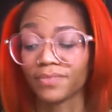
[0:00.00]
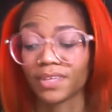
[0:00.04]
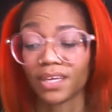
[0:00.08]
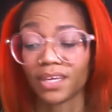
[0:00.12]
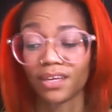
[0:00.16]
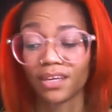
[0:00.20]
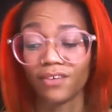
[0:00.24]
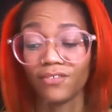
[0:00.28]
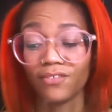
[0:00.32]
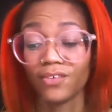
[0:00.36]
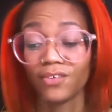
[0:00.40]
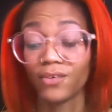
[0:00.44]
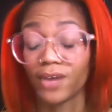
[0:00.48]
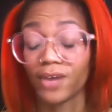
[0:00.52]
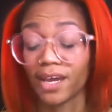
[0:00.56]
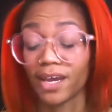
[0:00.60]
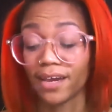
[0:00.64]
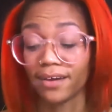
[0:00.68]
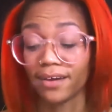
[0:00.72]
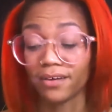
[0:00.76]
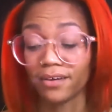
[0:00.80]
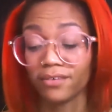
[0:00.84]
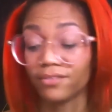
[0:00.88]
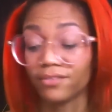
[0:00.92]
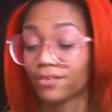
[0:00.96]
and if you
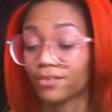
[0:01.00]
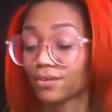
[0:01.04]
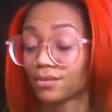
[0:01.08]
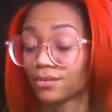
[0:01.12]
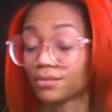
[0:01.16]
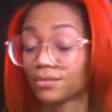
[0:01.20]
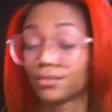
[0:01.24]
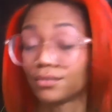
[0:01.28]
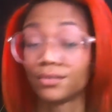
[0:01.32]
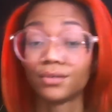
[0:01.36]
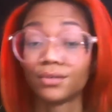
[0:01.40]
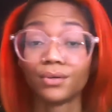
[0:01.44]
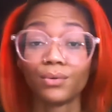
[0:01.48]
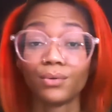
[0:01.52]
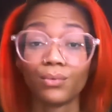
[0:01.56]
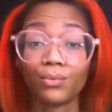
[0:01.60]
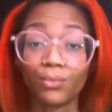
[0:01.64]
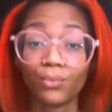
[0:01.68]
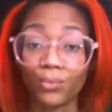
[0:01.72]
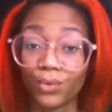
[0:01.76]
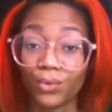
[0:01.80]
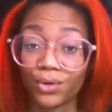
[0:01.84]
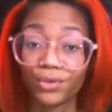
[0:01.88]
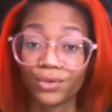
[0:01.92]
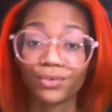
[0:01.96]
have
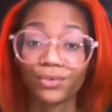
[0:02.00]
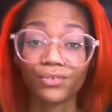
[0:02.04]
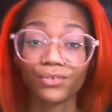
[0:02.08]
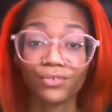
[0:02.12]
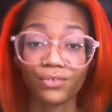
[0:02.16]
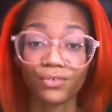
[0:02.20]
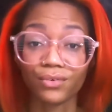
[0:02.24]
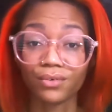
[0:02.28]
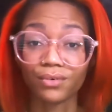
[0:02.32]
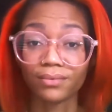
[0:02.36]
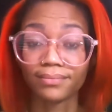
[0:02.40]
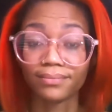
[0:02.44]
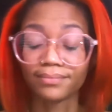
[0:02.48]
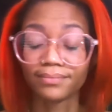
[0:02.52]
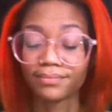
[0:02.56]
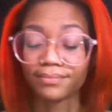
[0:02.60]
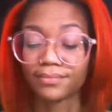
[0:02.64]
wonderful